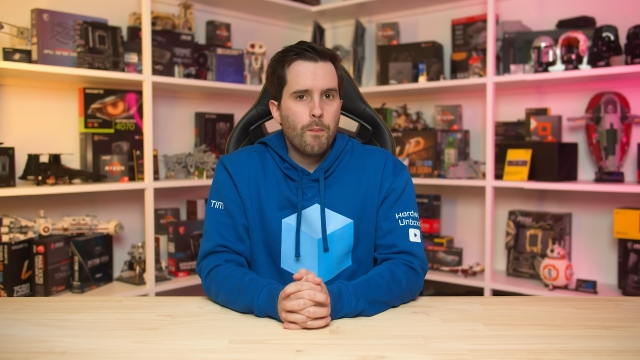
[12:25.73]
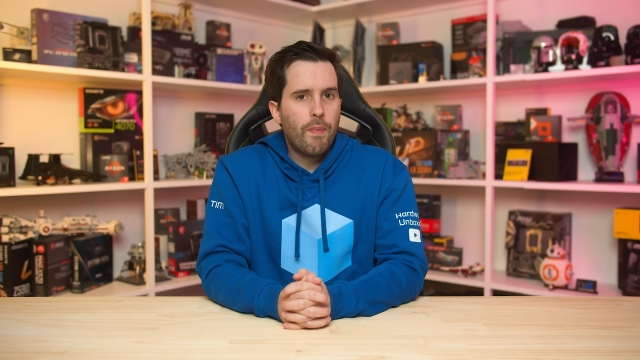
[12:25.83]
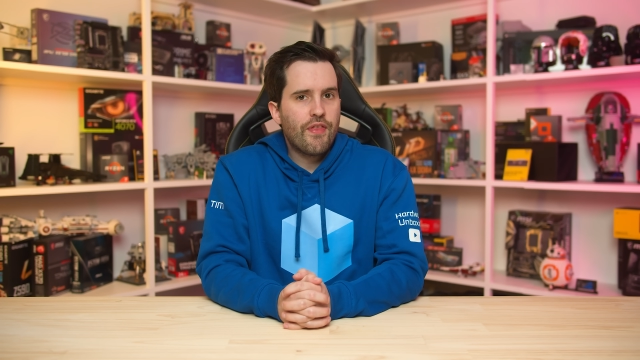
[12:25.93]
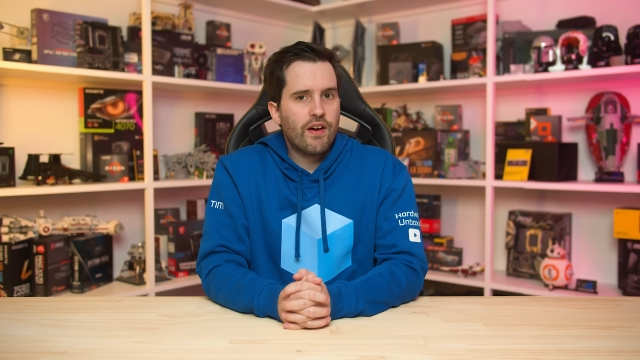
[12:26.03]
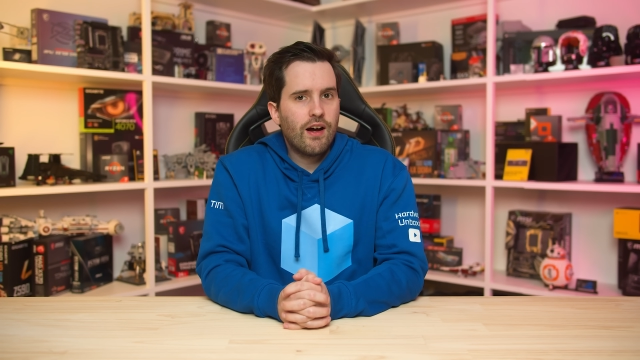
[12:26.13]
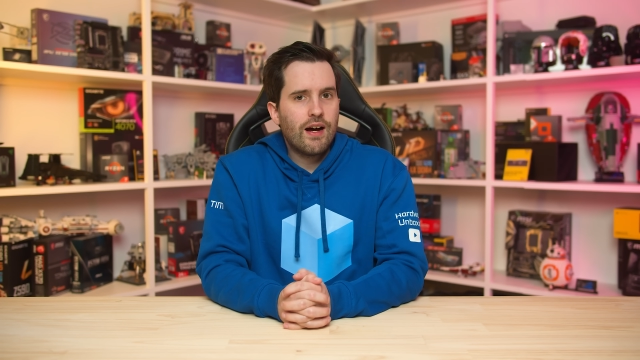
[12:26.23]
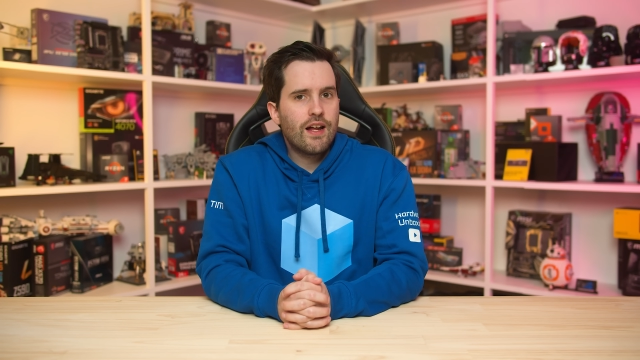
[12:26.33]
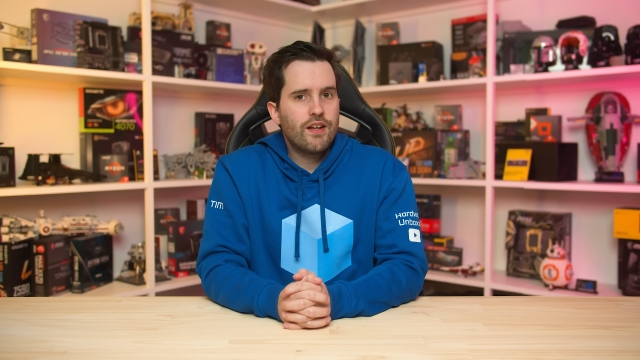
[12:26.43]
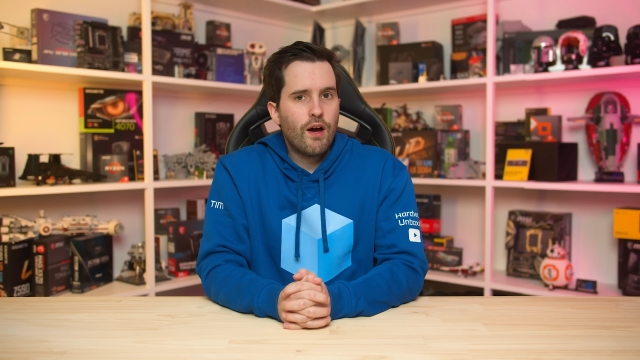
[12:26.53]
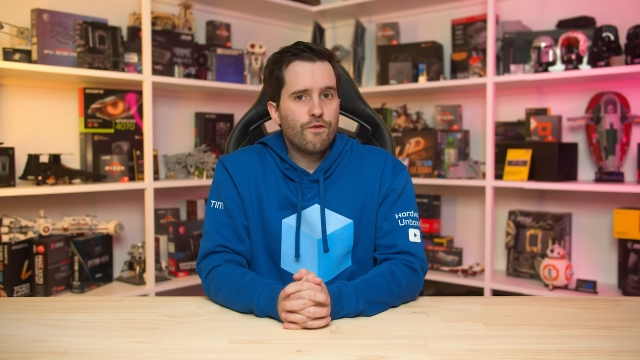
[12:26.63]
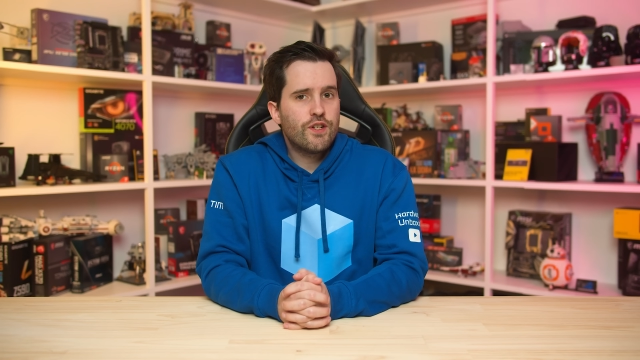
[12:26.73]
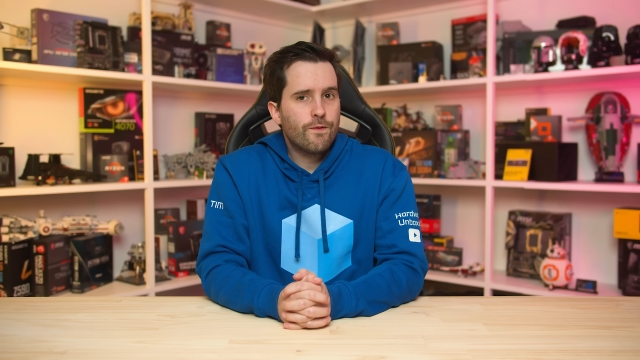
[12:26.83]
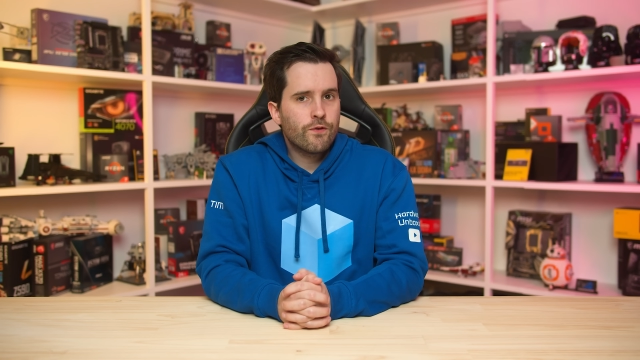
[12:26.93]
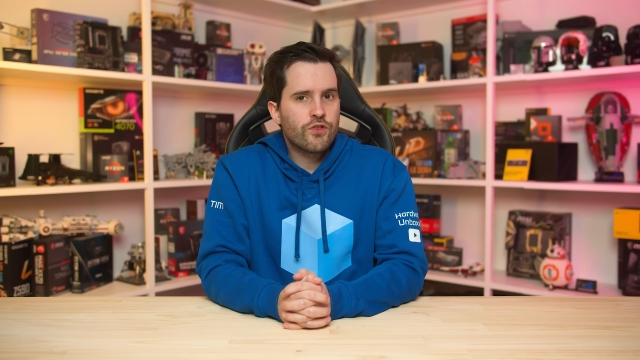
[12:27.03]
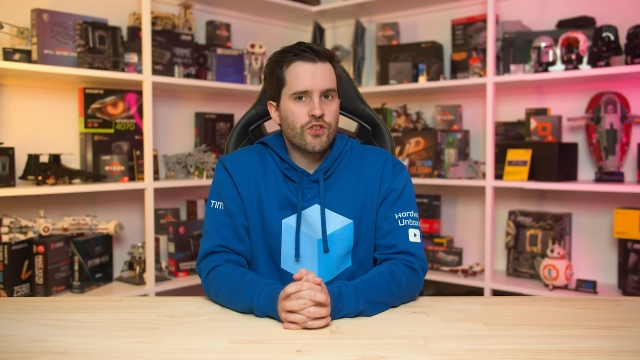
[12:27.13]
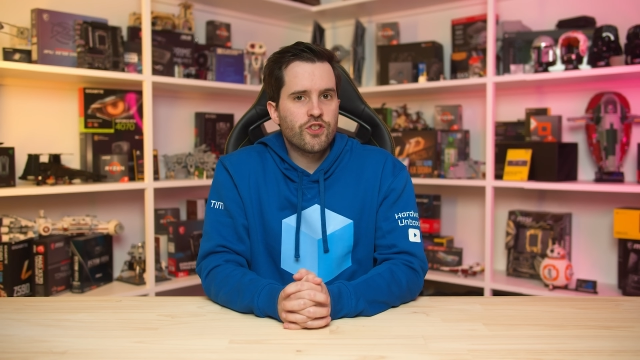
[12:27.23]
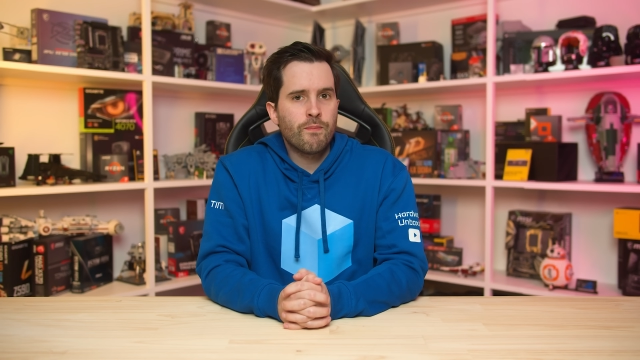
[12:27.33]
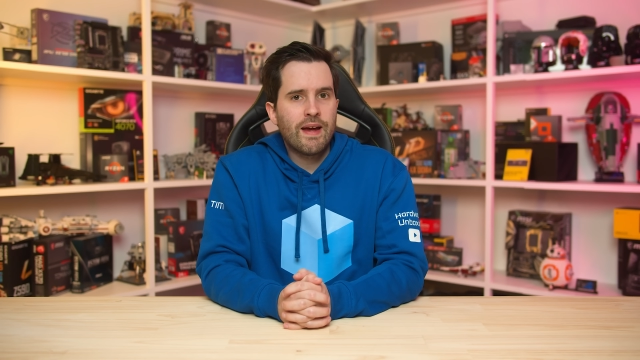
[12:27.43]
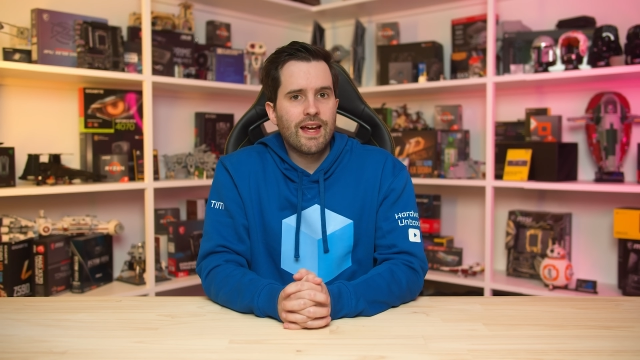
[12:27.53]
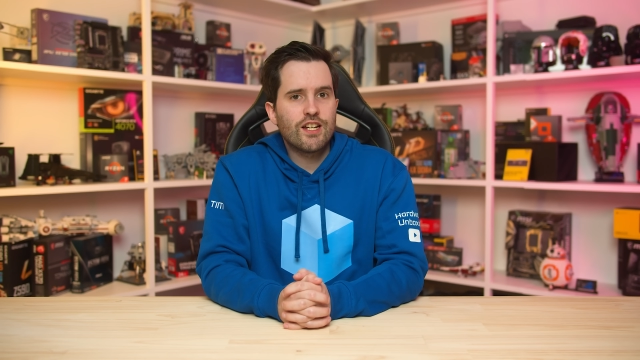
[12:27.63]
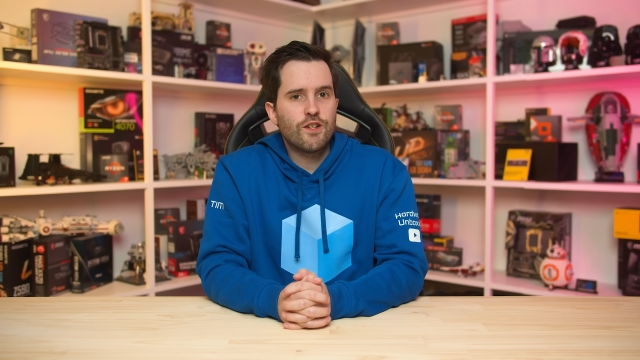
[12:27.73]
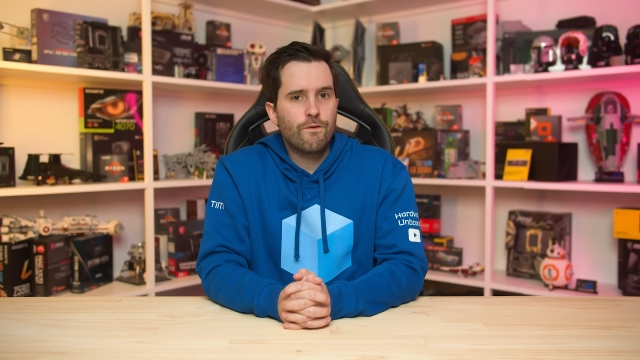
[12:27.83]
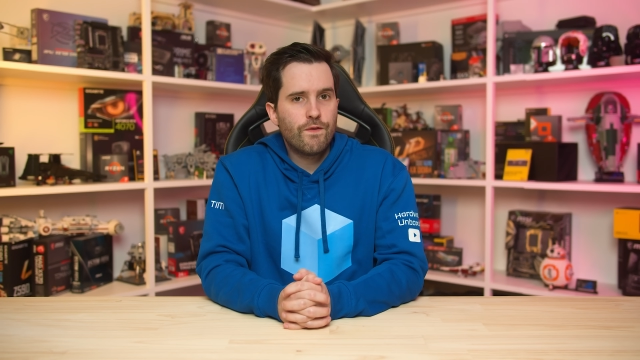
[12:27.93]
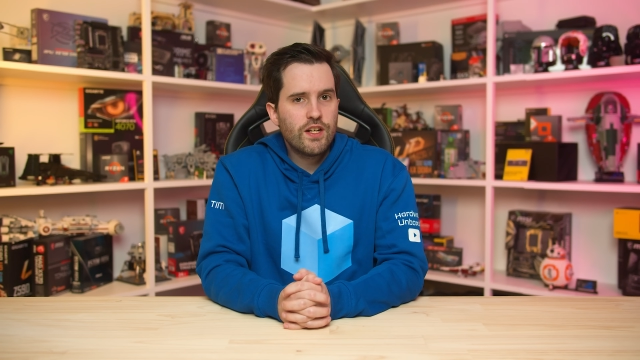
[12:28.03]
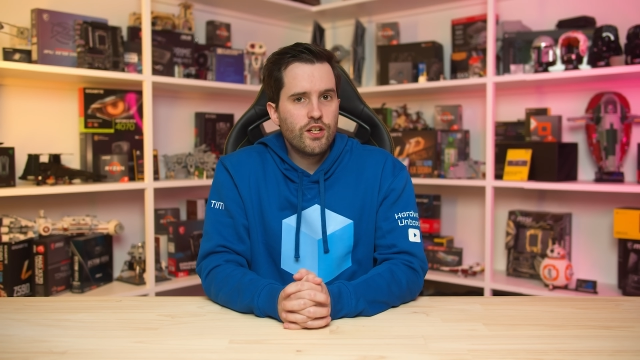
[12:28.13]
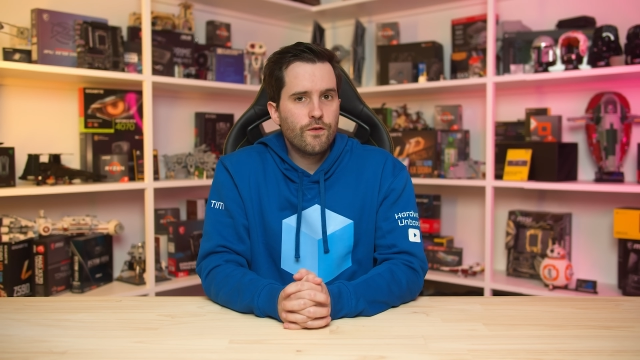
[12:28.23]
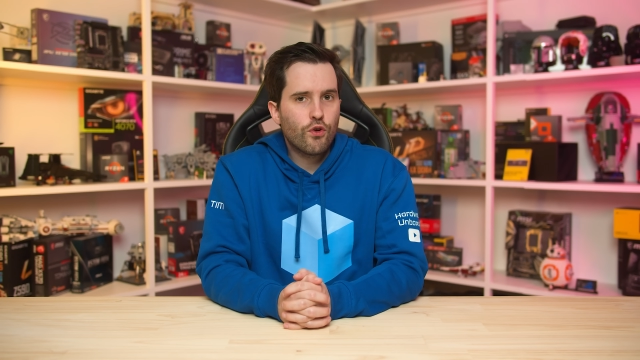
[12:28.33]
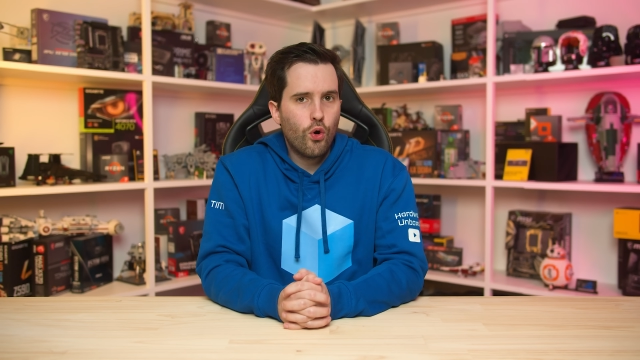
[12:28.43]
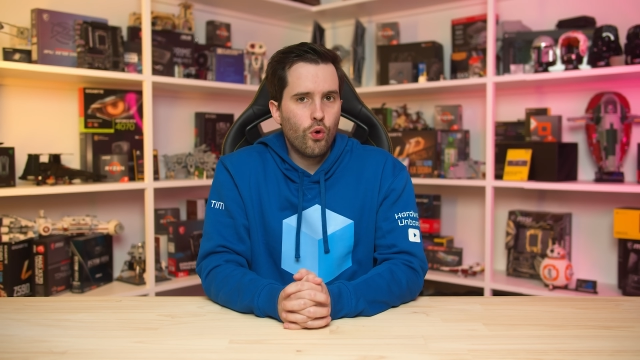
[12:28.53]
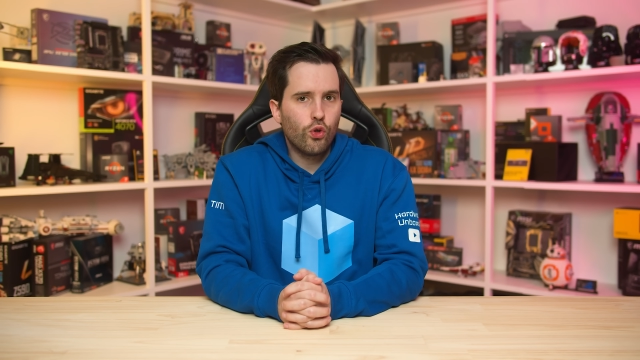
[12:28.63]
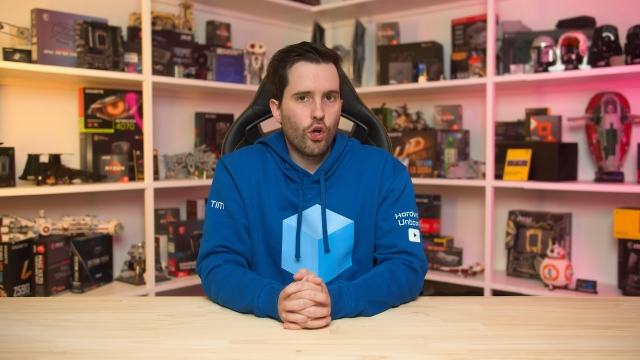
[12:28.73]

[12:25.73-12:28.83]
but there are enough differences to make a definitive call